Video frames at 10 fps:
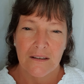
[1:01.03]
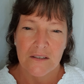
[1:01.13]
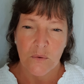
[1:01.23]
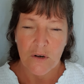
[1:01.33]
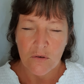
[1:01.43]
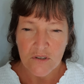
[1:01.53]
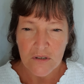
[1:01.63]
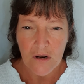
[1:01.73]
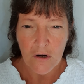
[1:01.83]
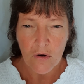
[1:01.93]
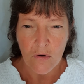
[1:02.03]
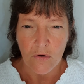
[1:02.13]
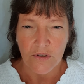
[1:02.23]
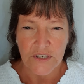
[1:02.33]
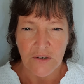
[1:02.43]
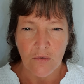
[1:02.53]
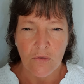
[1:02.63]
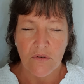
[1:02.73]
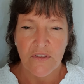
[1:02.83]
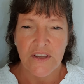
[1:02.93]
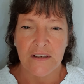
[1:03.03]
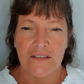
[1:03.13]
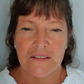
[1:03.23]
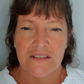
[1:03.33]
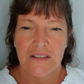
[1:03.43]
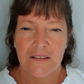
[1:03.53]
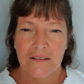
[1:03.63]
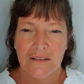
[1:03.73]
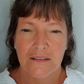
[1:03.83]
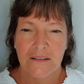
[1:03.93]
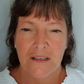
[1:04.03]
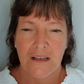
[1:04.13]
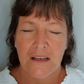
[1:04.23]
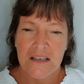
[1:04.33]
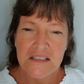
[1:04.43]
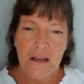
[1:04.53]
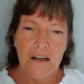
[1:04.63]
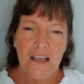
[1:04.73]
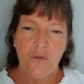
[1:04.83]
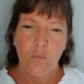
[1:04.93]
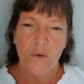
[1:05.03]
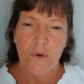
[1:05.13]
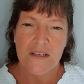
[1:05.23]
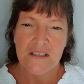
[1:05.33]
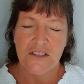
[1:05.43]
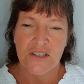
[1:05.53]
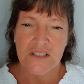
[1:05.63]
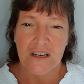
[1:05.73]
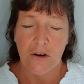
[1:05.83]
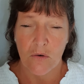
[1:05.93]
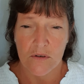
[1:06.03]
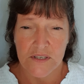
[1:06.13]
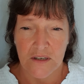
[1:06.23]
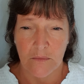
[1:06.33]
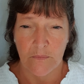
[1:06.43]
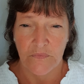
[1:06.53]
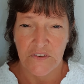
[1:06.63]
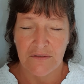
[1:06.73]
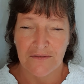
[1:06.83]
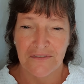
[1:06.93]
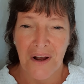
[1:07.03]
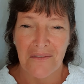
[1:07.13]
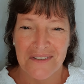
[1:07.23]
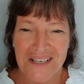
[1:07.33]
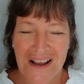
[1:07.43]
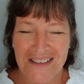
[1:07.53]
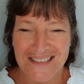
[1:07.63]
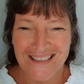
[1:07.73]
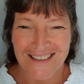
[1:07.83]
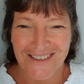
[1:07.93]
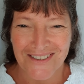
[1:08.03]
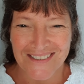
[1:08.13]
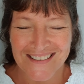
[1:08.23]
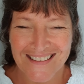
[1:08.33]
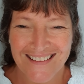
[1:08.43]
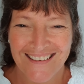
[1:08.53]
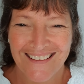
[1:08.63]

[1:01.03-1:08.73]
So he looked to the Lord in all things. He started giving me messages and he caused them from Father's heart to yours.